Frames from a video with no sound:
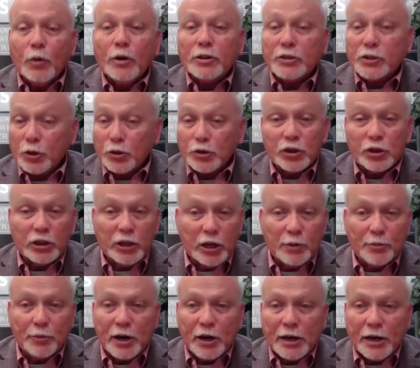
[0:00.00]
We're a
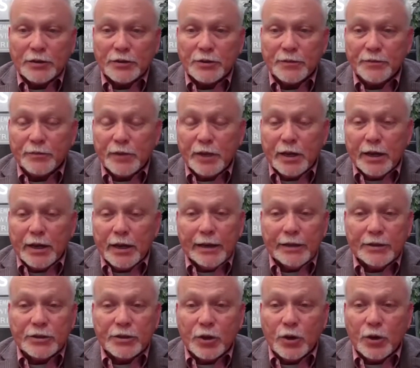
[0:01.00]
social enterprise.
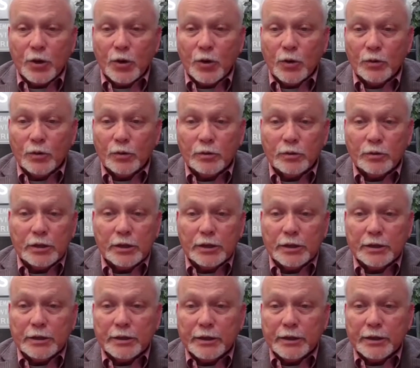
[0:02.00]
And so
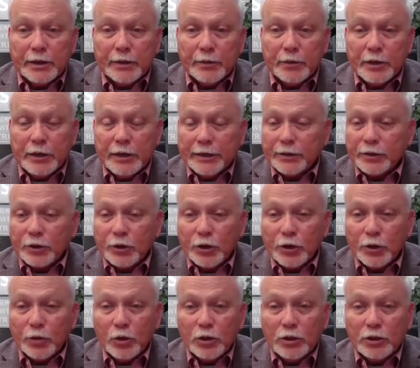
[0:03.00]
at the
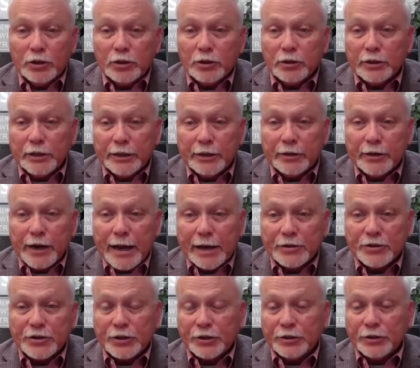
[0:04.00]
Goodwill
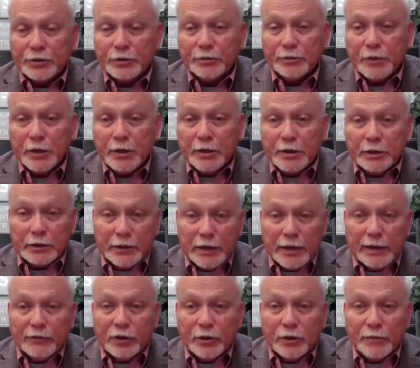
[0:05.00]
International
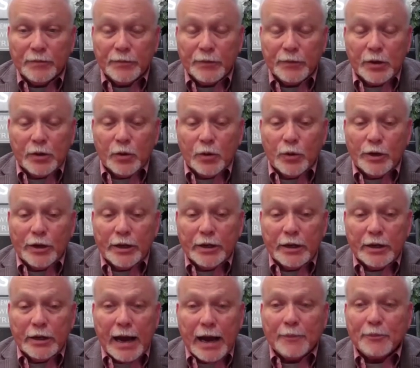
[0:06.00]
level,
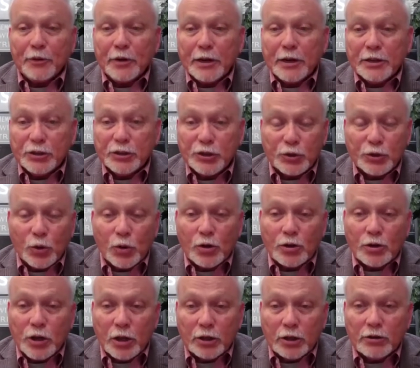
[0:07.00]
we operate
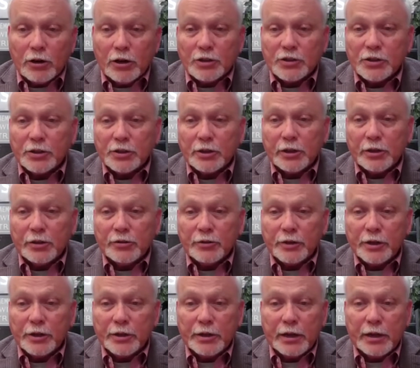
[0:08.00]
stores all across the
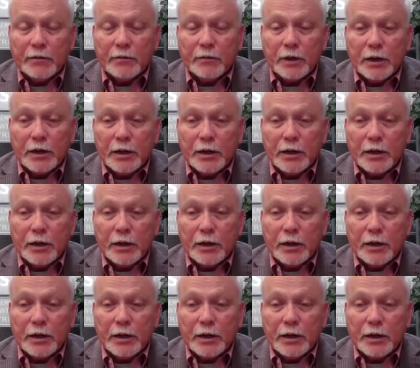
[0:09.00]
country.